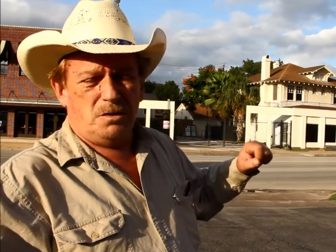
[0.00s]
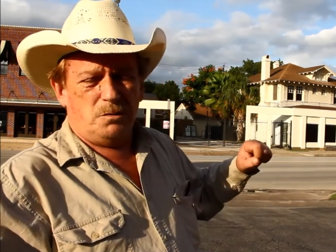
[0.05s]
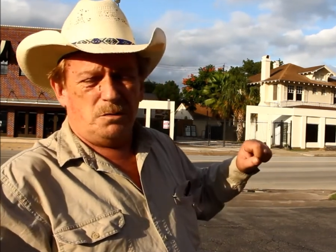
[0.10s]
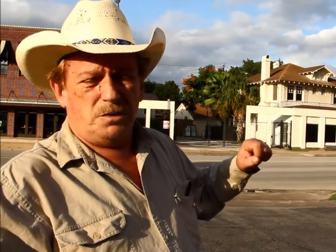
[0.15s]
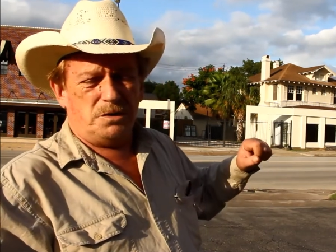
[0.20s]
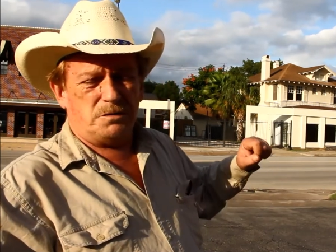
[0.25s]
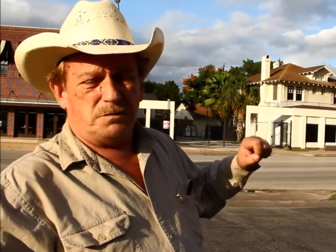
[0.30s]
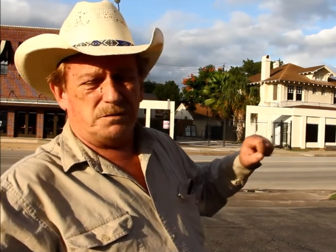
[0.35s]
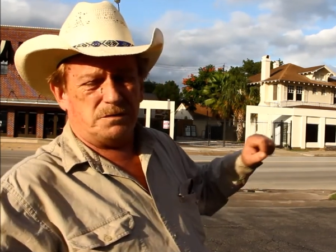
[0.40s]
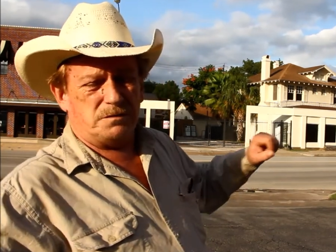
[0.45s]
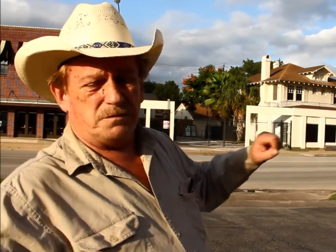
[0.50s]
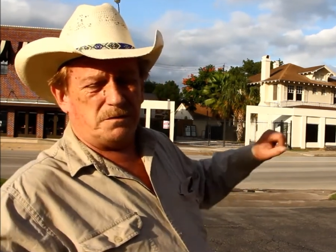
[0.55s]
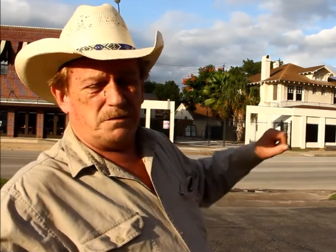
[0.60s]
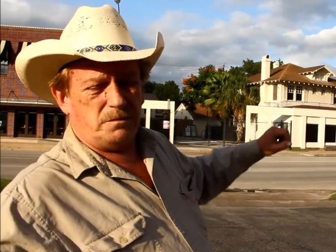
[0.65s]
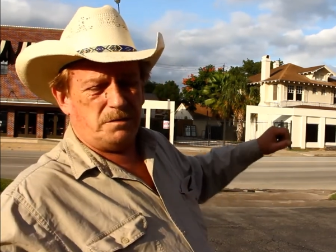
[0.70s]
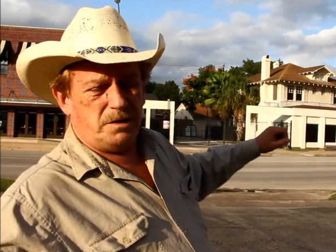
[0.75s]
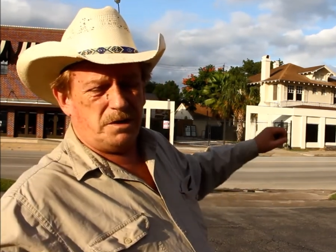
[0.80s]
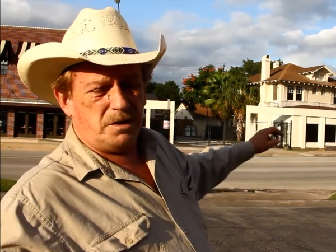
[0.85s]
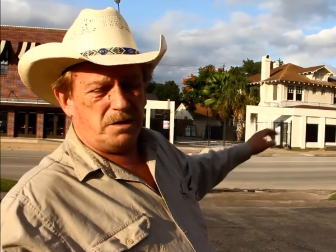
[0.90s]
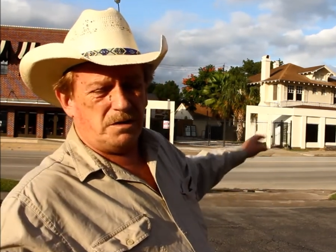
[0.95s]
which was from
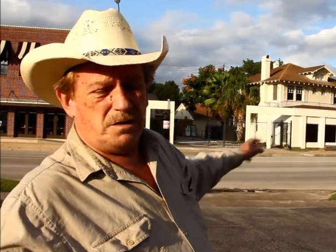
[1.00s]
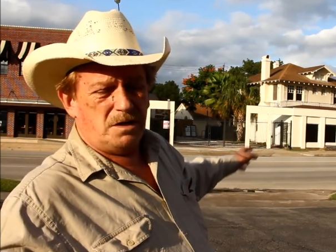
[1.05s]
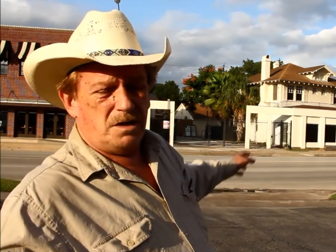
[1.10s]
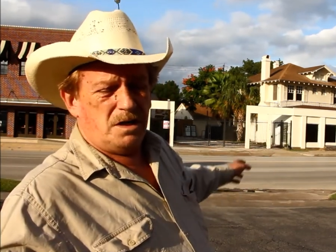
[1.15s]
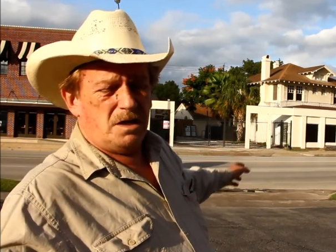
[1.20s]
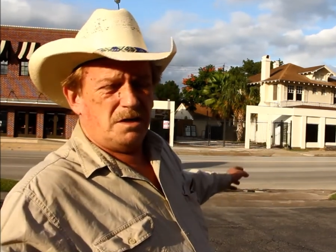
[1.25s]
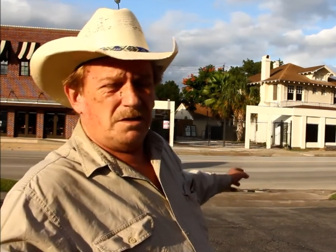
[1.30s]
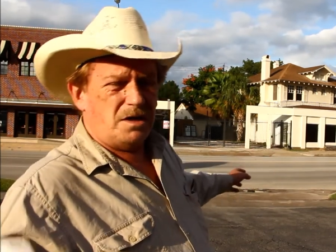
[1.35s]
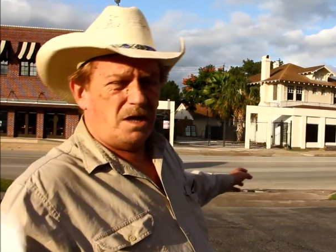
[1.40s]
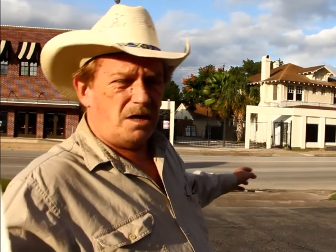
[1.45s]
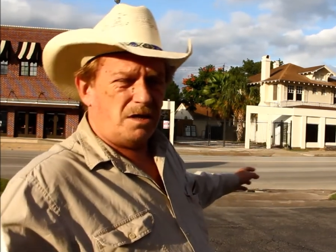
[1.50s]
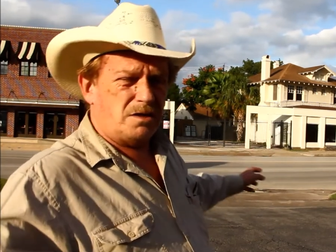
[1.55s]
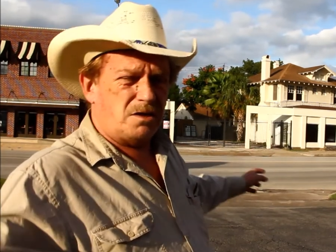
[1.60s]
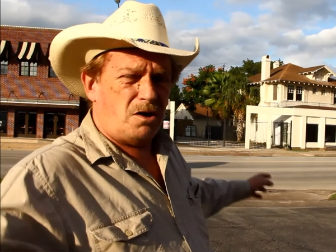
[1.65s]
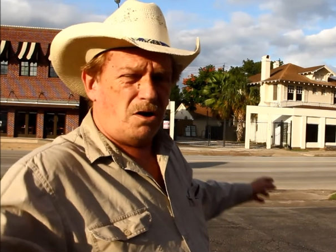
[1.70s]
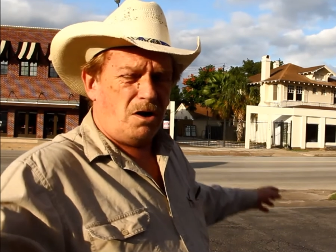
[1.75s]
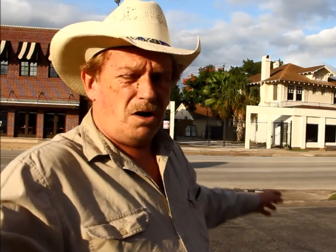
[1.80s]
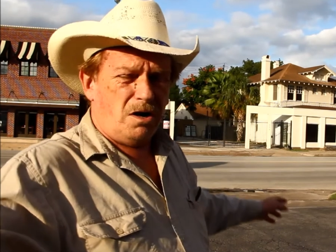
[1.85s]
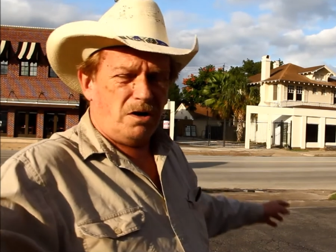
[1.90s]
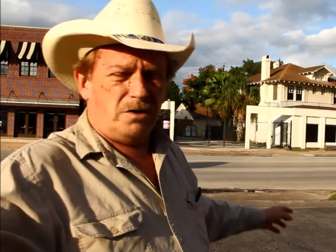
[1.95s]
here. Now
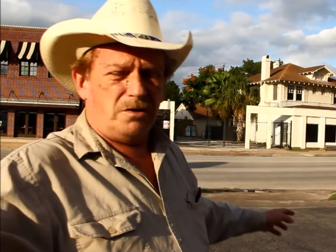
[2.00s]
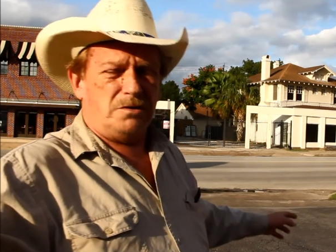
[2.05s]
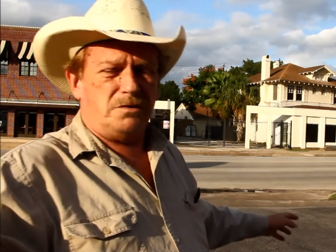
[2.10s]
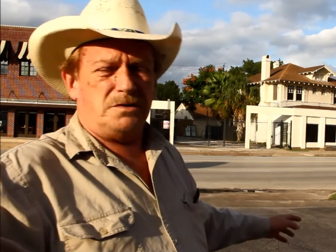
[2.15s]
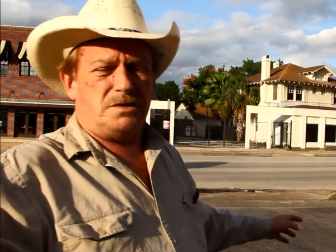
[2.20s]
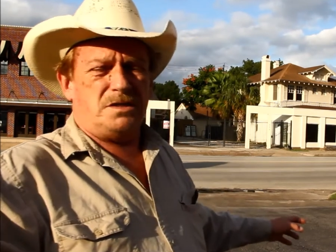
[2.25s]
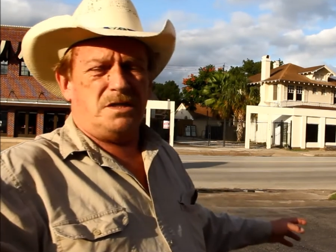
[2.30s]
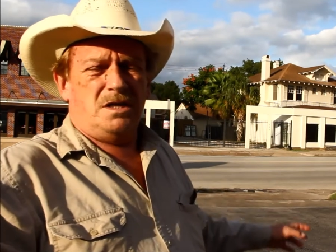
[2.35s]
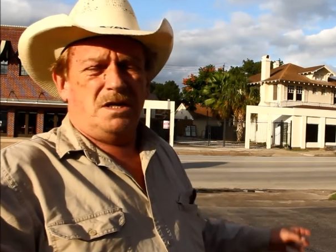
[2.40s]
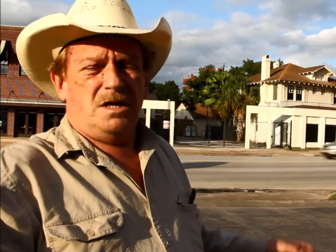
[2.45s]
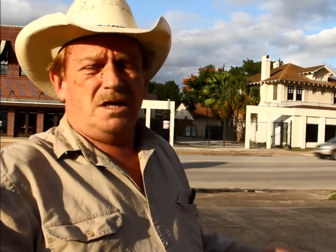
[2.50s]
Carter's